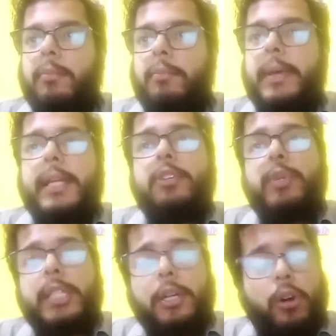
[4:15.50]
Many
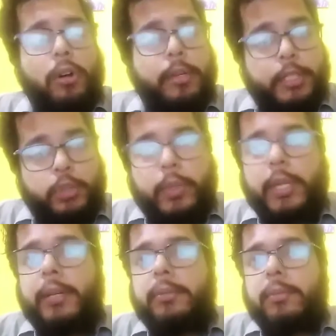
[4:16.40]
with the Congress
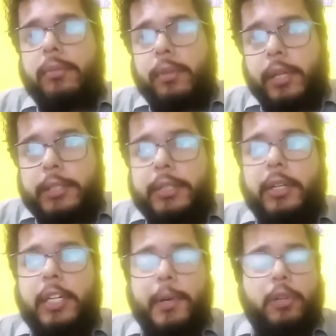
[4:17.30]
were
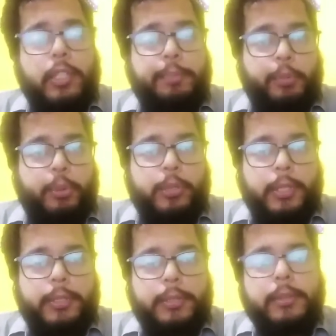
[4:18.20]
concerned about the
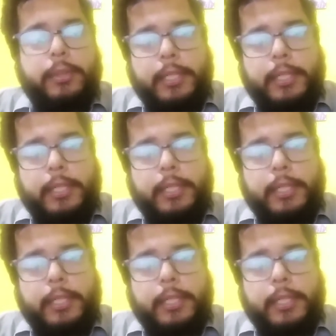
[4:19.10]
proposals.